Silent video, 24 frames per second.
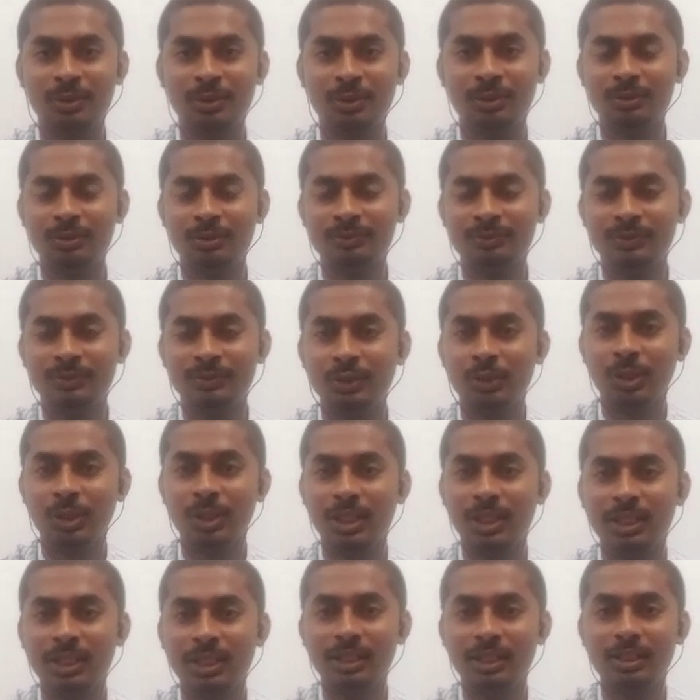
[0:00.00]
uh,
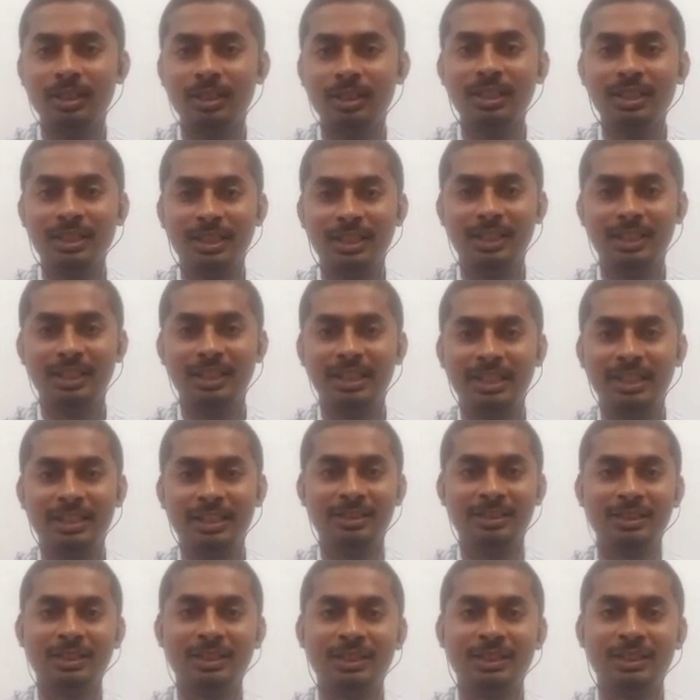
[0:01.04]
hotel, and
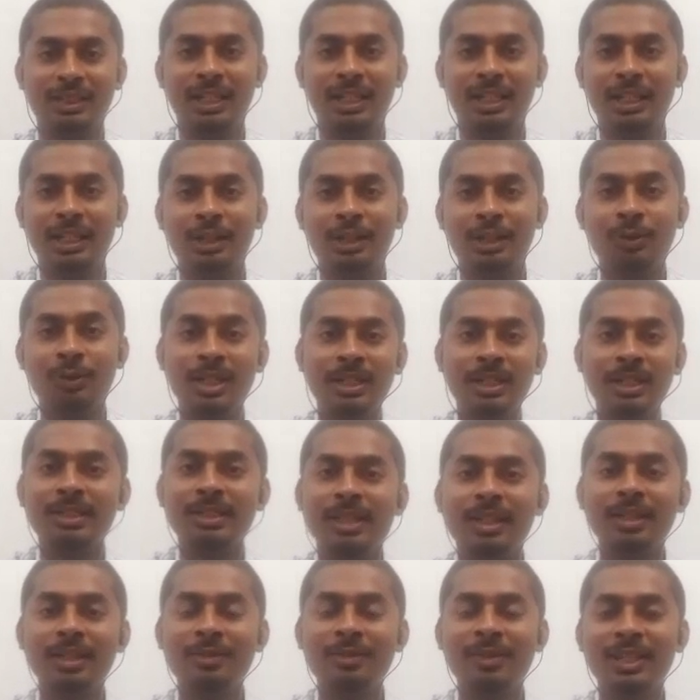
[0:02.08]
then I couldn't
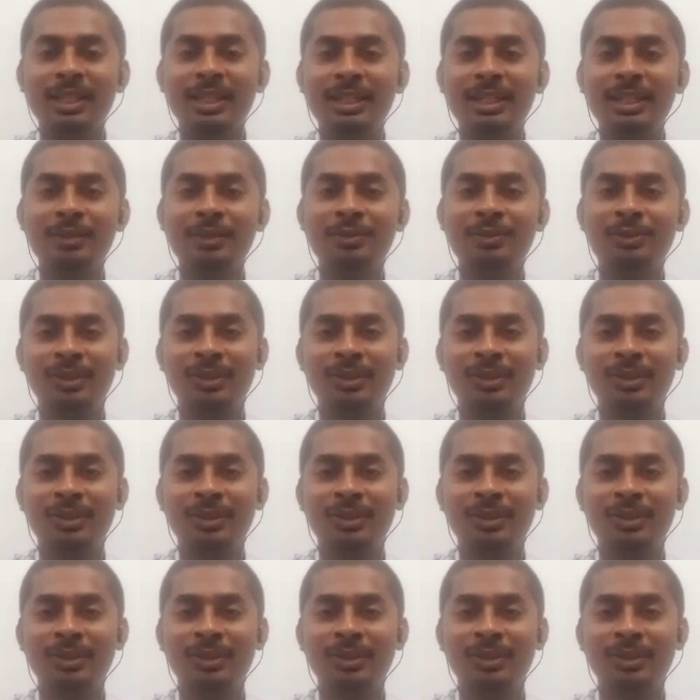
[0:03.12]
study well in